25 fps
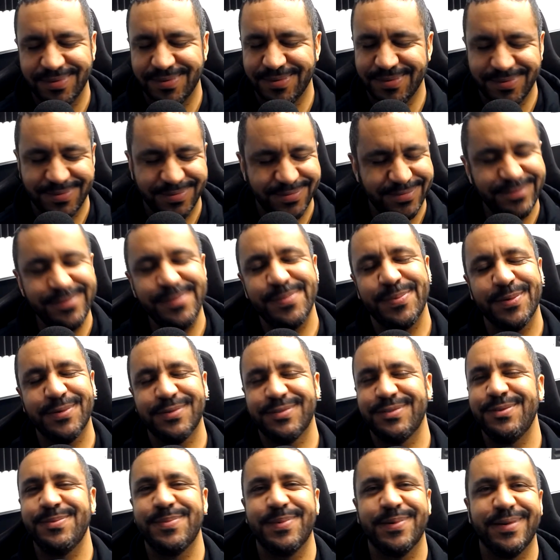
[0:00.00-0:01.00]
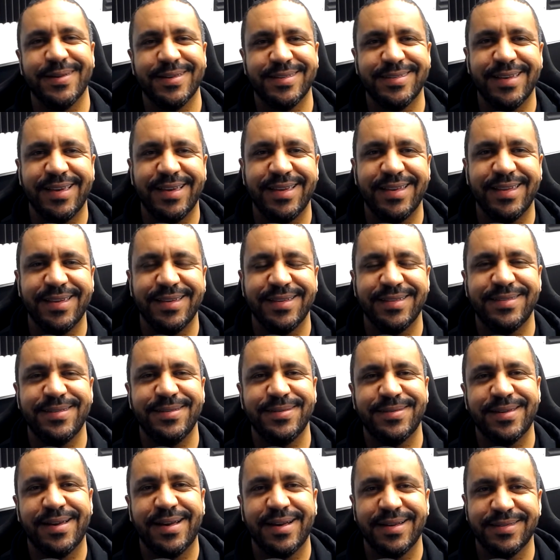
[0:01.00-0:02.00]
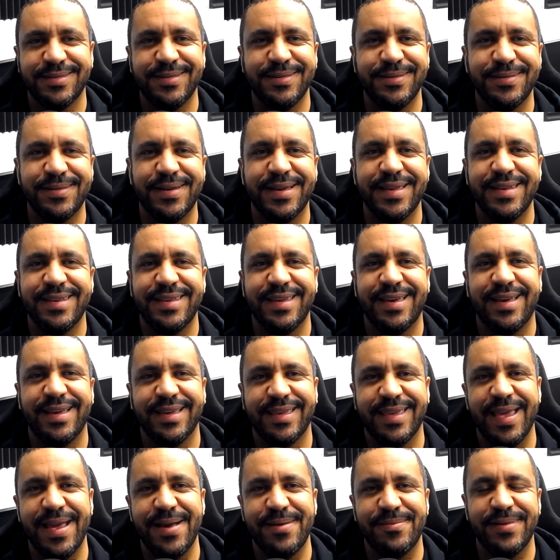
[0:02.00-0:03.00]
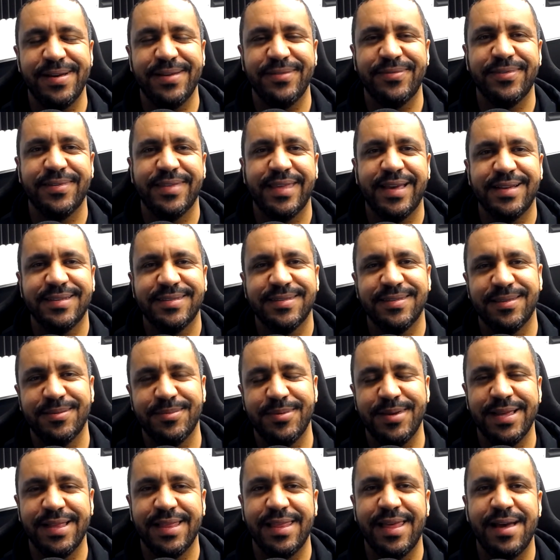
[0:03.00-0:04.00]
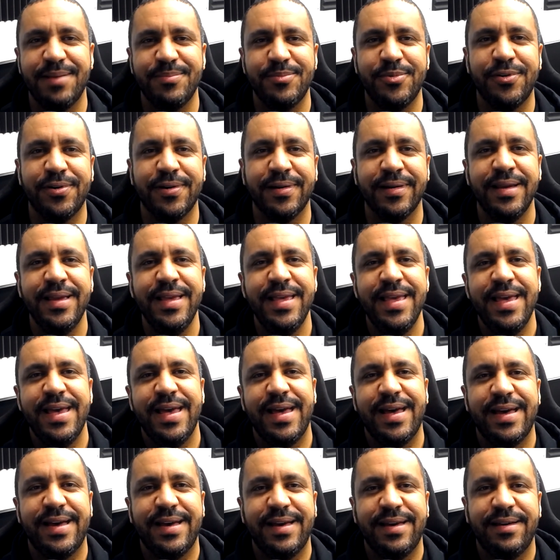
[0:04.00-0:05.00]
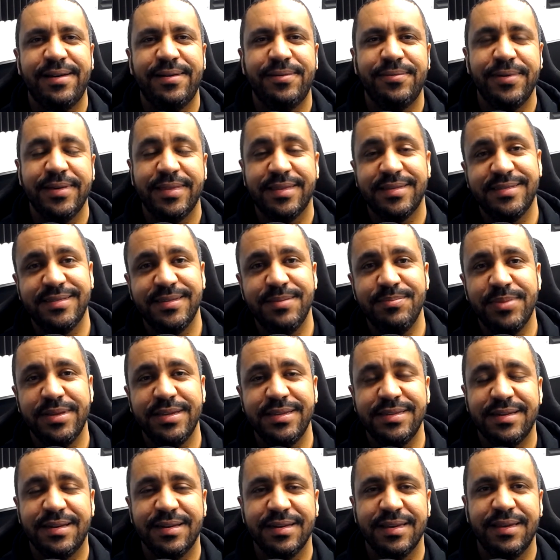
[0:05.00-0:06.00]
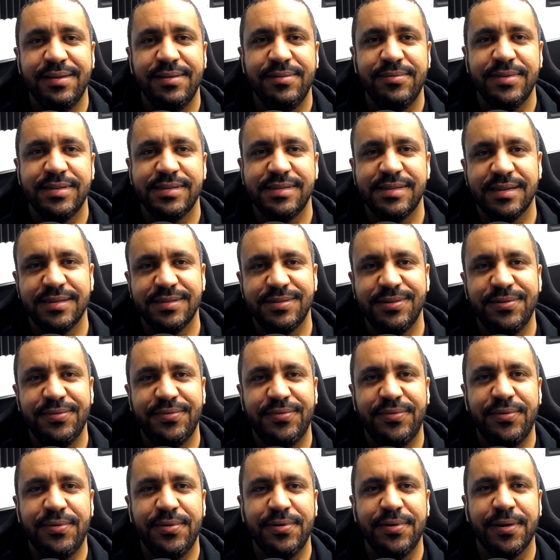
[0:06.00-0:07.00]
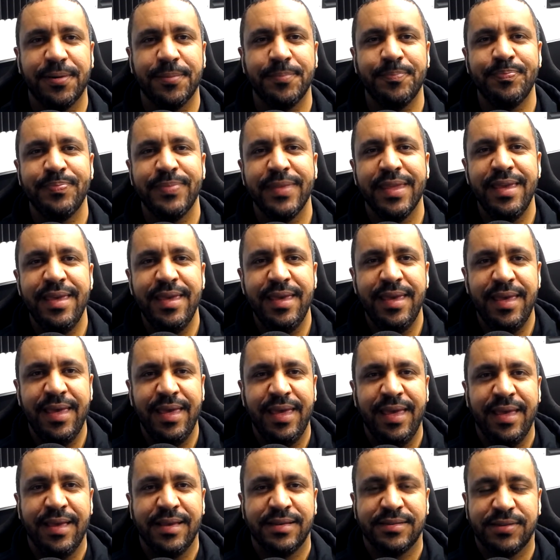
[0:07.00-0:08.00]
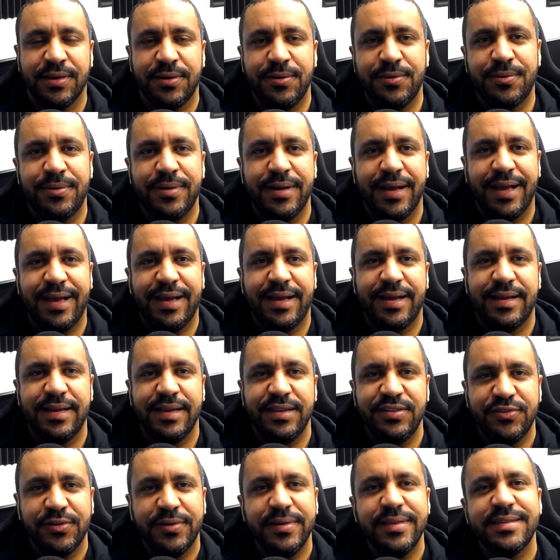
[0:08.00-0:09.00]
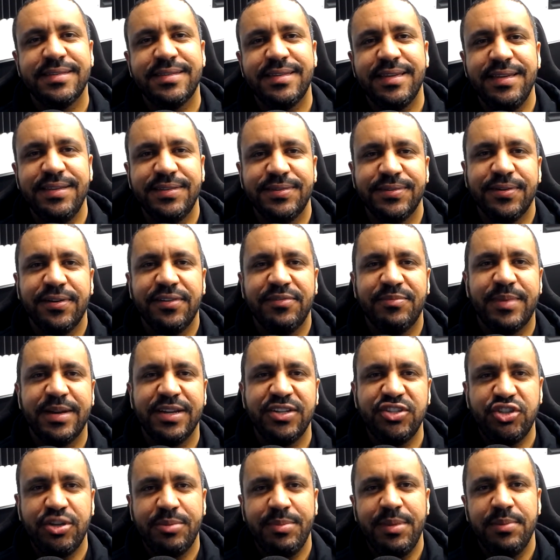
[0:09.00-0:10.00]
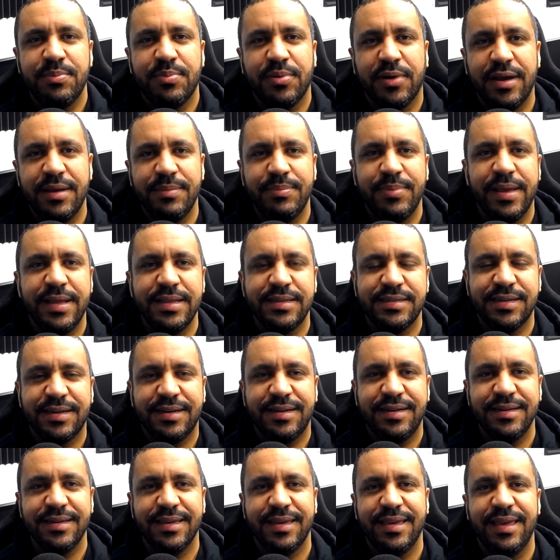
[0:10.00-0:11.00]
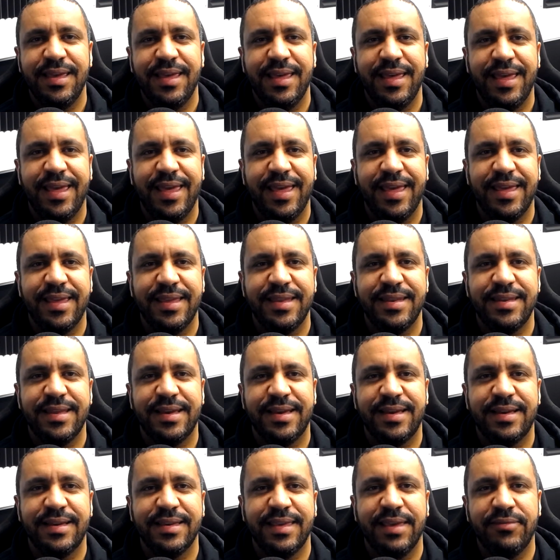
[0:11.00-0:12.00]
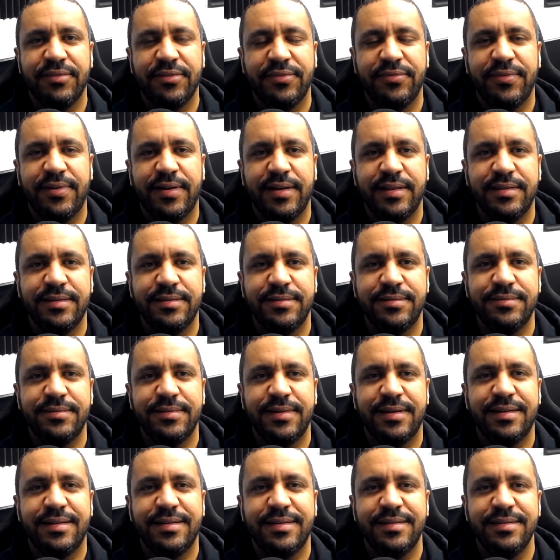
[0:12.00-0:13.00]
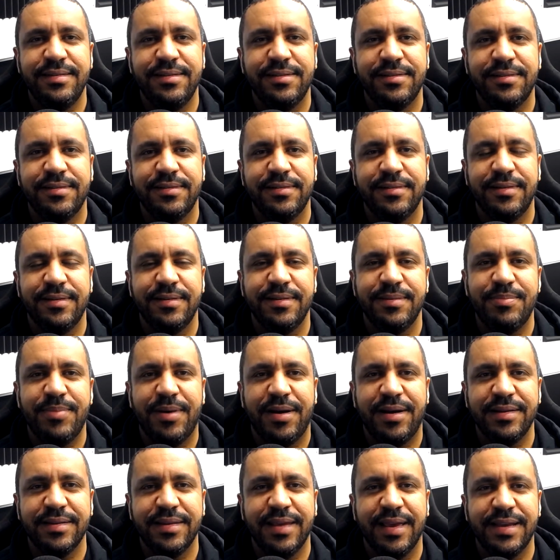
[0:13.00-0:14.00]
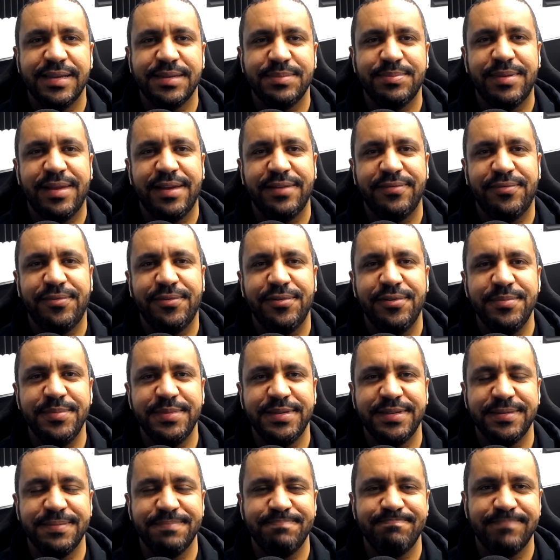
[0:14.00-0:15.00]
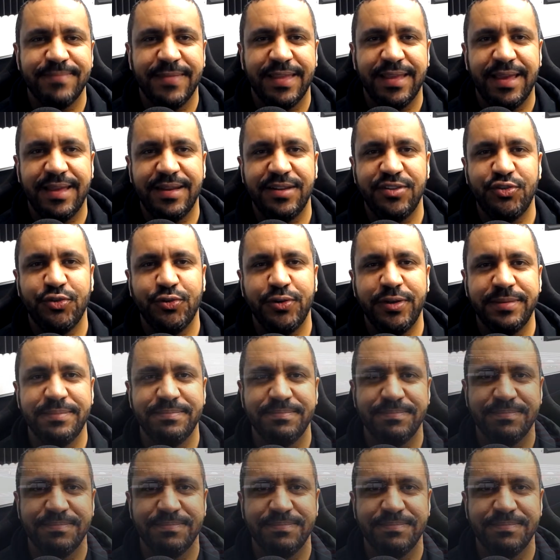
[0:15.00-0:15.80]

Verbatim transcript: super super exciting to talk to and uh, i uh, can't wait for that so there'll be a lot more uh, with simply talking with 604 so uh, enjoy this teaser of my jimmy broadbent talk and uh, give a follow on your podcast platforms and enjoy